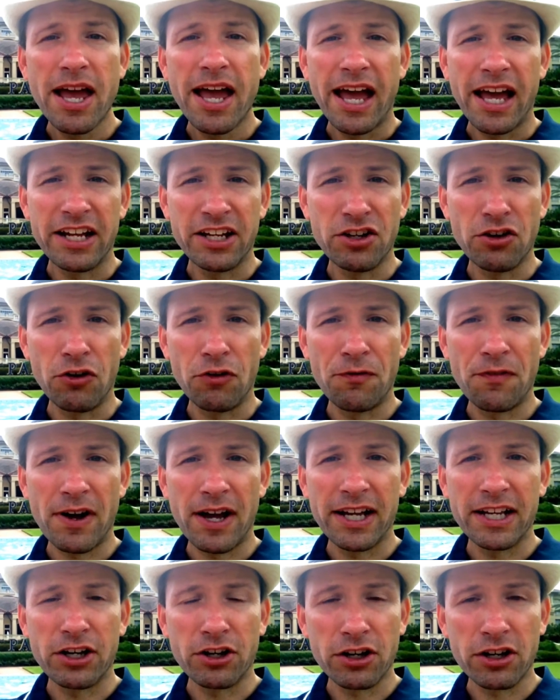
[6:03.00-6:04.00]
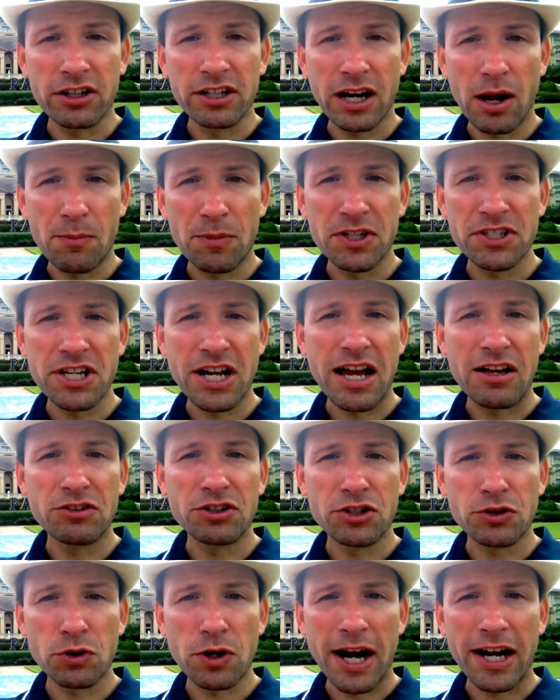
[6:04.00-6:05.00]
and you'll find her number down
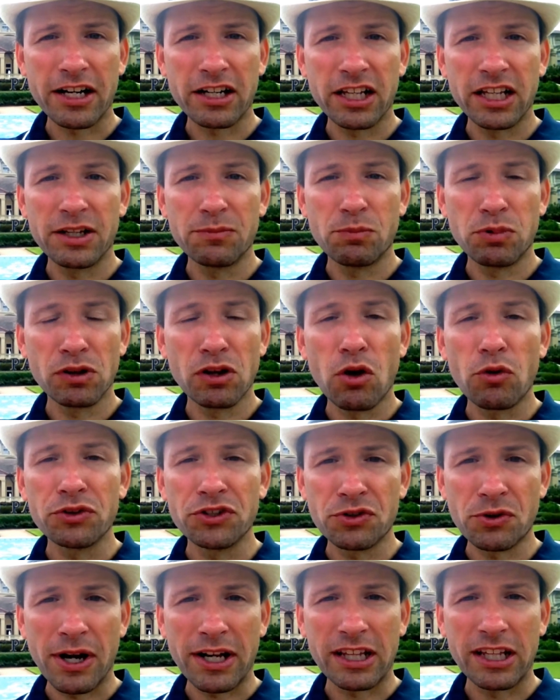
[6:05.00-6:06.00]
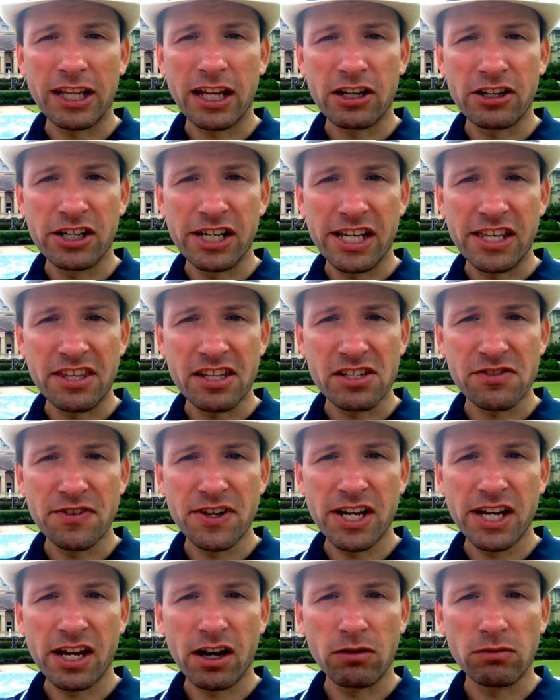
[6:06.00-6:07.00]
directly below, directly underneath this
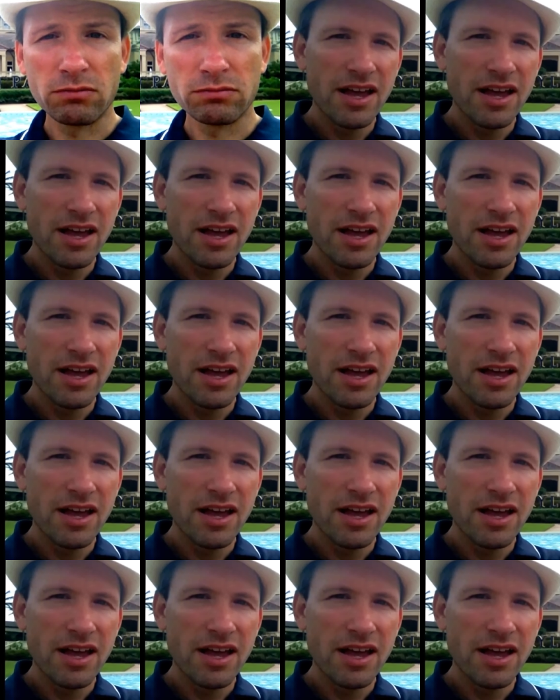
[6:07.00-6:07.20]
video.